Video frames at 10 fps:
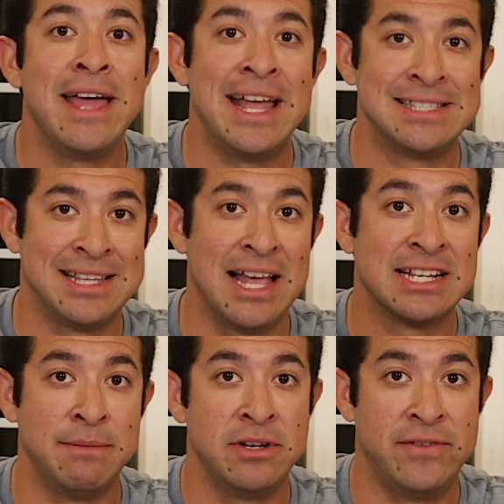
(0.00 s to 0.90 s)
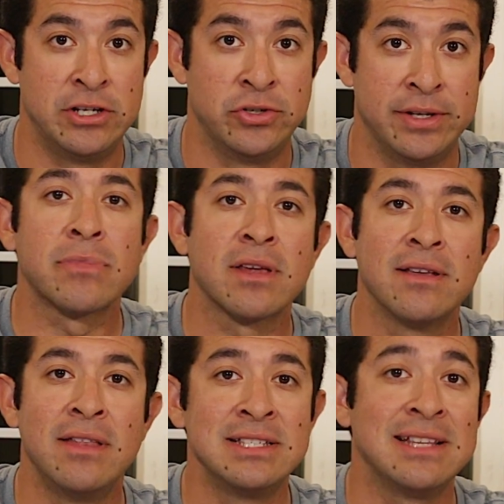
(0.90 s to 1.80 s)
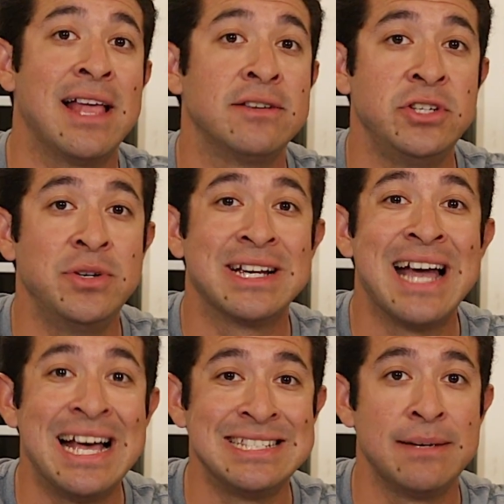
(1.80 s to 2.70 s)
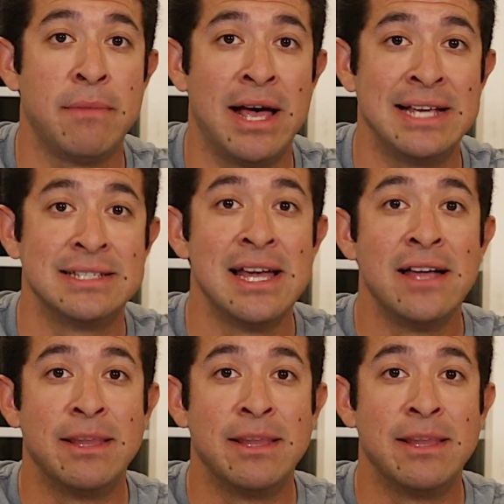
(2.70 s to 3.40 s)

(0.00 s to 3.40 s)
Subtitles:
and select them individually. This allows you to customize